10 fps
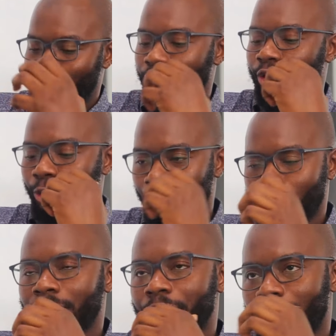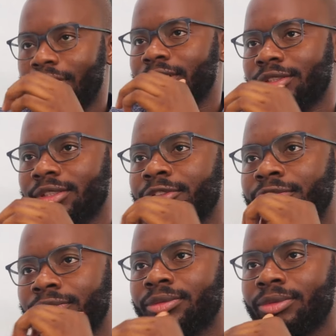we are also trying to
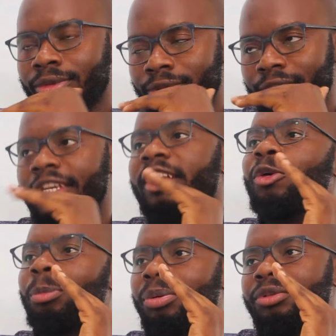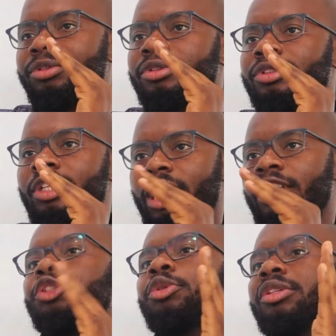scale up
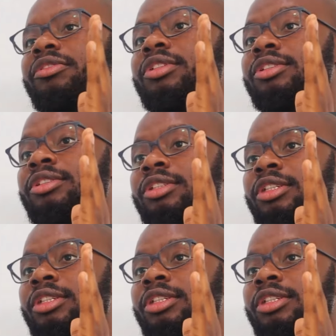our UAVs